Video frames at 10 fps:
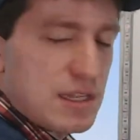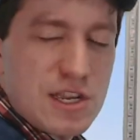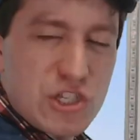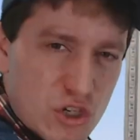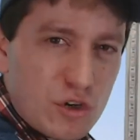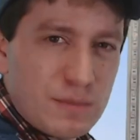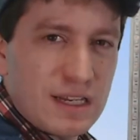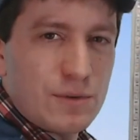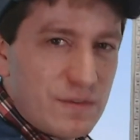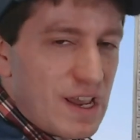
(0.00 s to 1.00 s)
Assume
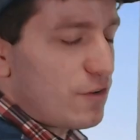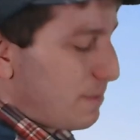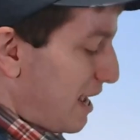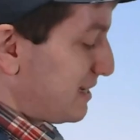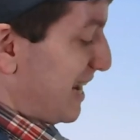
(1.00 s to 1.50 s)
we've never met.